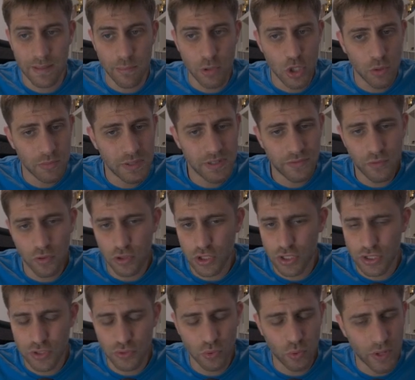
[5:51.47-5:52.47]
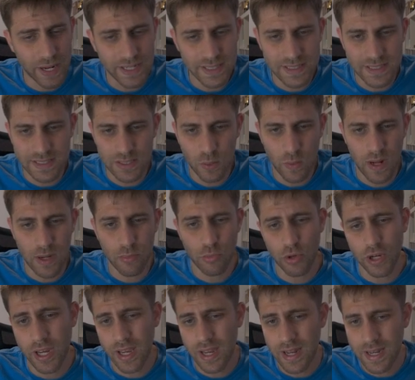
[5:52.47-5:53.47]
Bishop d4, just rook ac1,
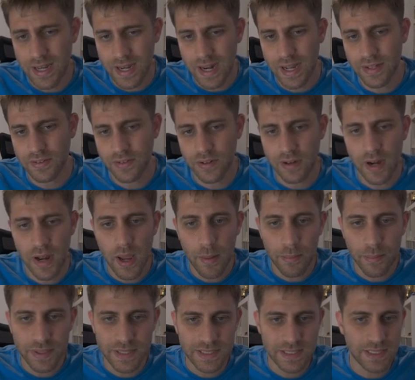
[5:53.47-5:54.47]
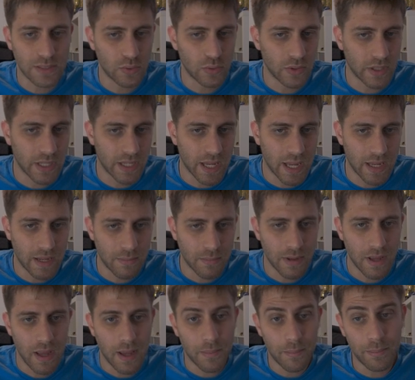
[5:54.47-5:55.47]
bringing another piece into the game.